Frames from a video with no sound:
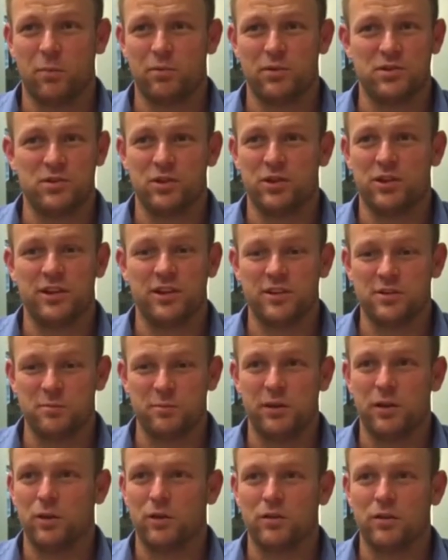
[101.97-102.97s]
opportunity to
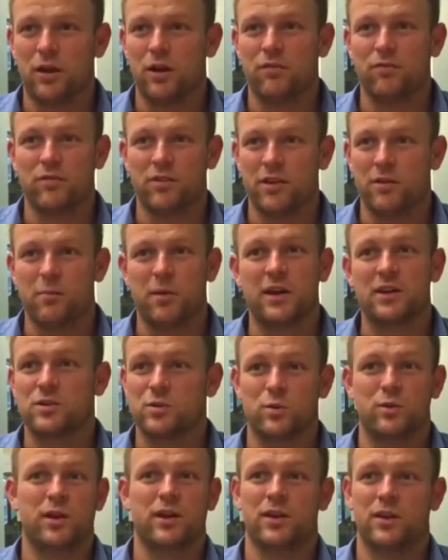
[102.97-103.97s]
be looked after and make
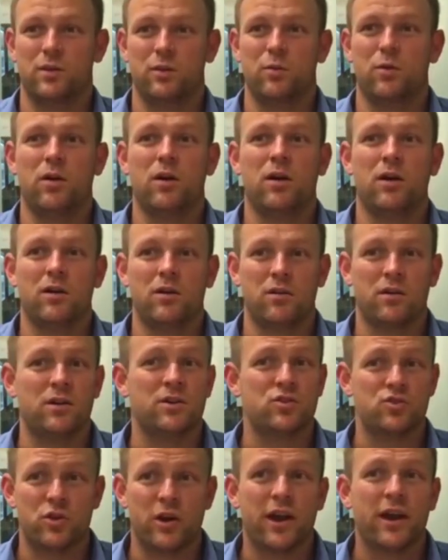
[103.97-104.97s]
sure that you are
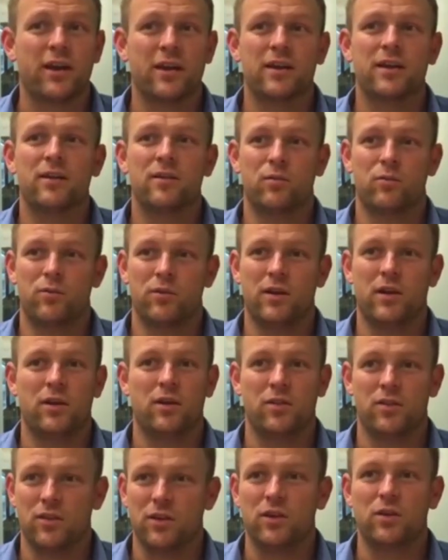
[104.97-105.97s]
on track with how
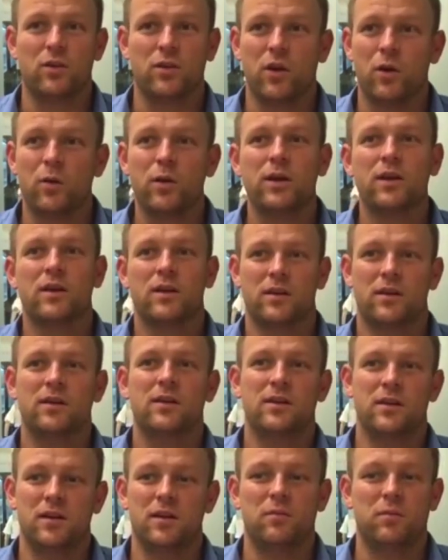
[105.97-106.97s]
you think you're going
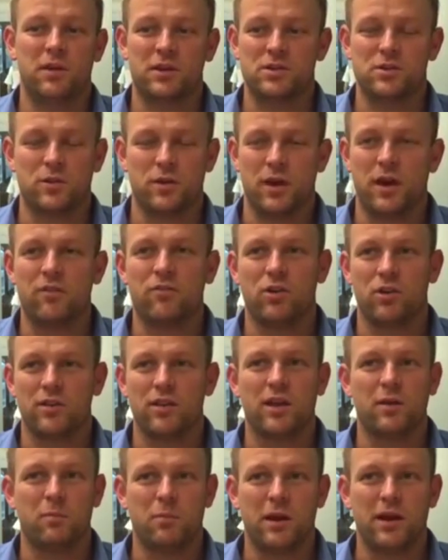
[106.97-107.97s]
and make sure you have
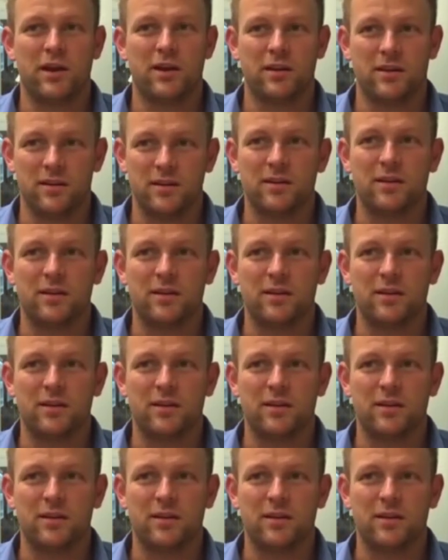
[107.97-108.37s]
got that plan.